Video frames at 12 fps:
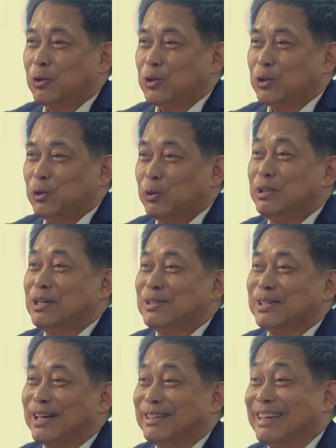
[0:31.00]
could you do
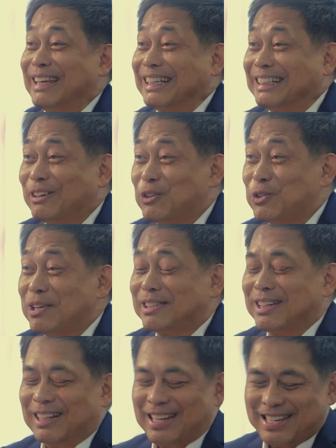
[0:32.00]
this, I think,
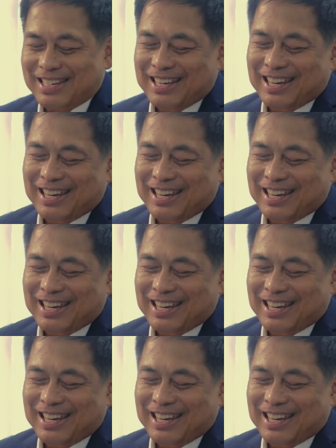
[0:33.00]
consistently.